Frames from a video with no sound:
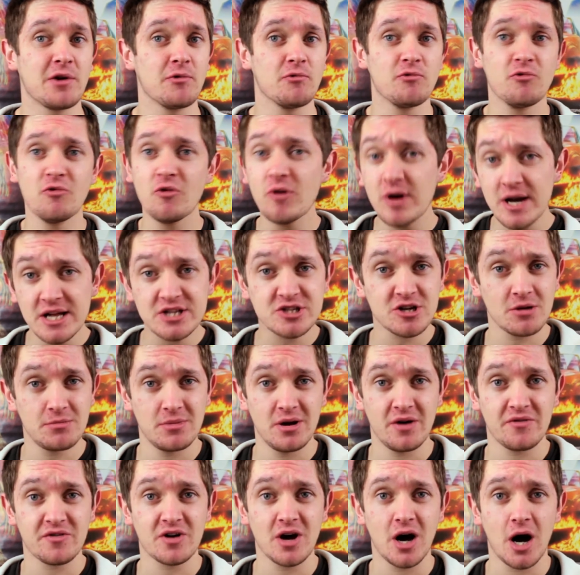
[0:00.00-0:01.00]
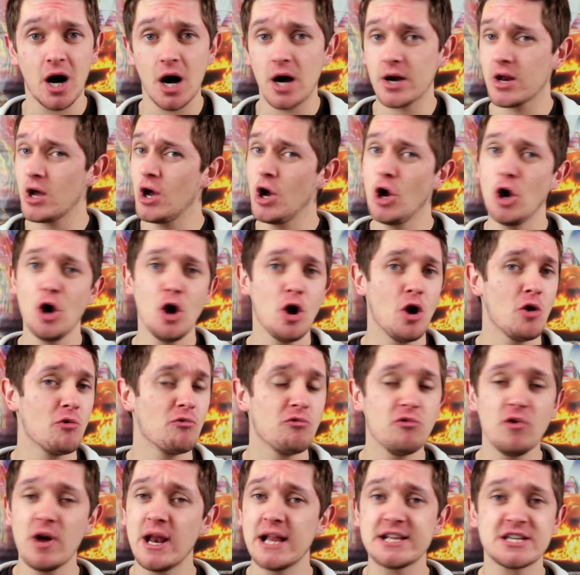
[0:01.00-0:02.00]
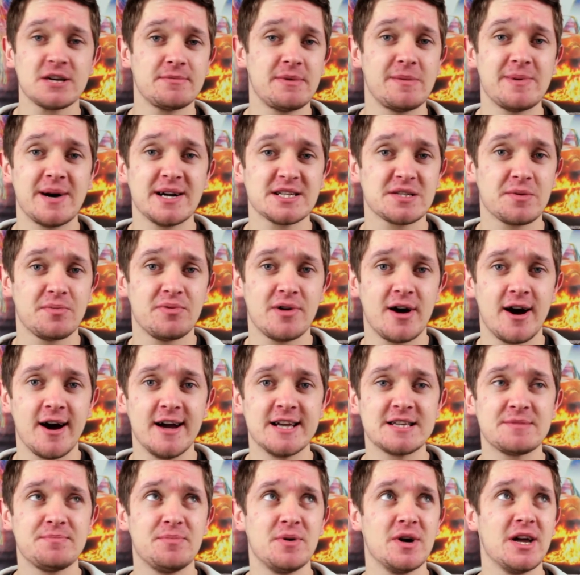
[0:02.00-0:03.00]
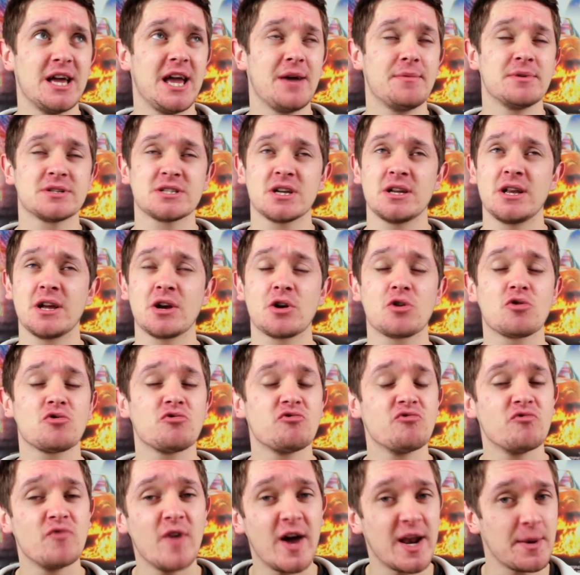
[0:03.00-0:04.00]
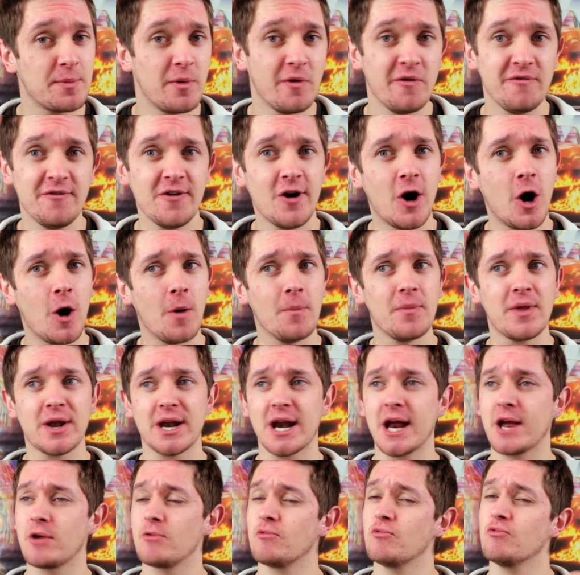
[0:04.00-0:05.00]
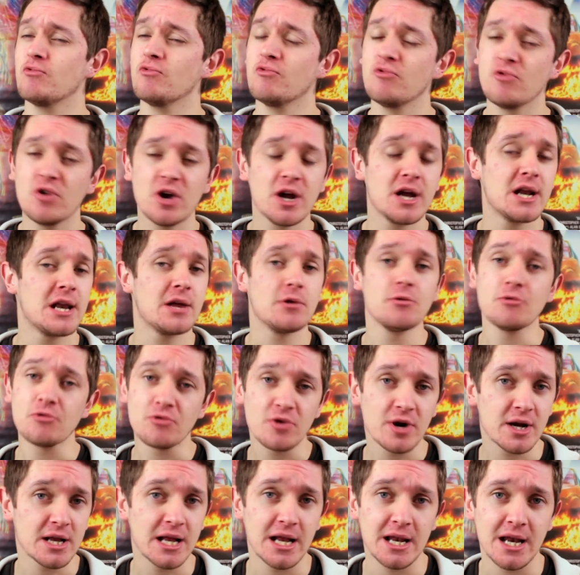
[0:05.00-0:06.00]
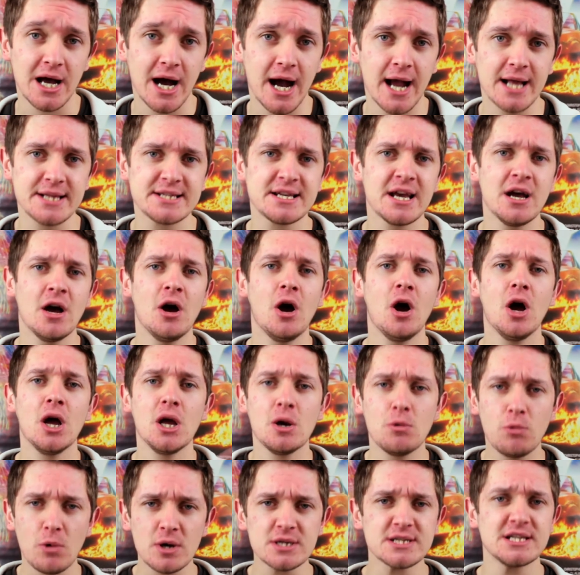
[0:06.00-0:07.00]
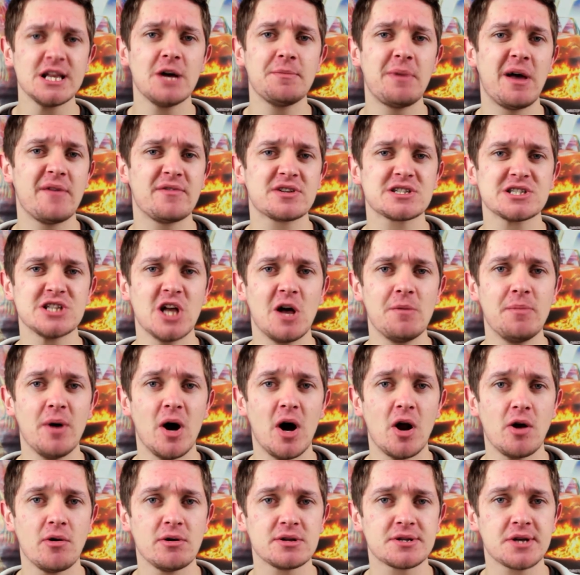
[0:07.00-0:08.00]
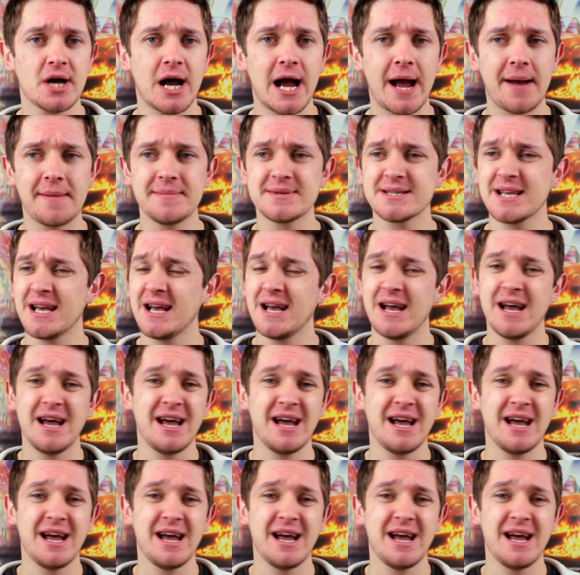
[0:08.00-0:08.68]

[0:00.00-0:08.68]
It really took me off guard, really took me by surprise, but it was an incredible film that I really, really liked. It was a little bit of a slow burner at times.